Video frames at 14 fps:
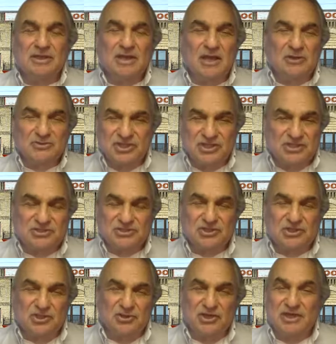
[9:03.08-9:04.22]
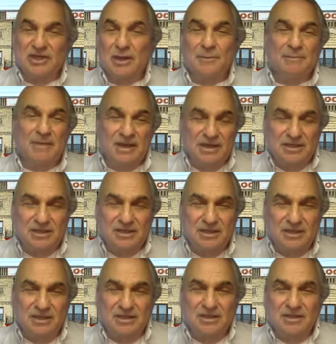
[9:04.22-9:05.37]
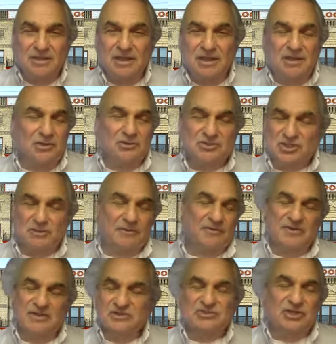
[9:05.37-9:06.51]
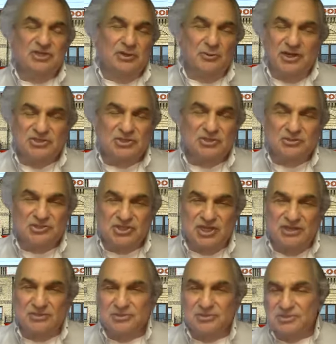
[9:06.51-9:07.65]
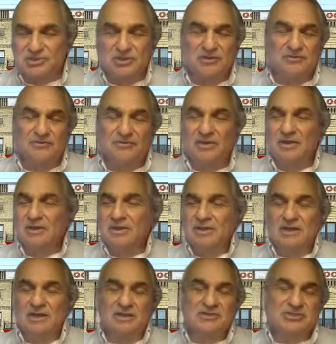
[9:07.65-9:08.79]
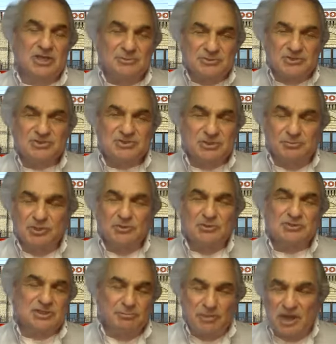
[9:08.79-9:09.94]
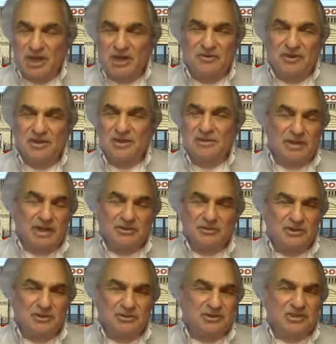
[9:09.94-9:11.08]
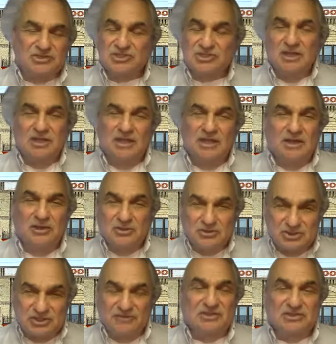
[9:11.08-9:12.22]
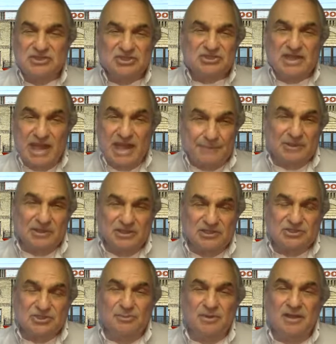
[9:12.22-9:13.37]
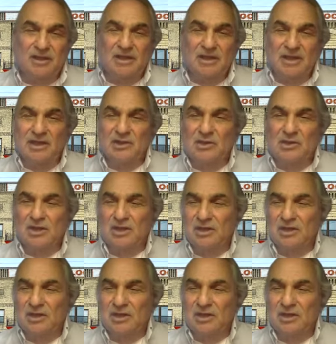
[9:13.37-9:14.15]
housing insecurity are many. Some of it is generational cycles of substance abuse and poverty and mental illness, and others of it is just capitalism and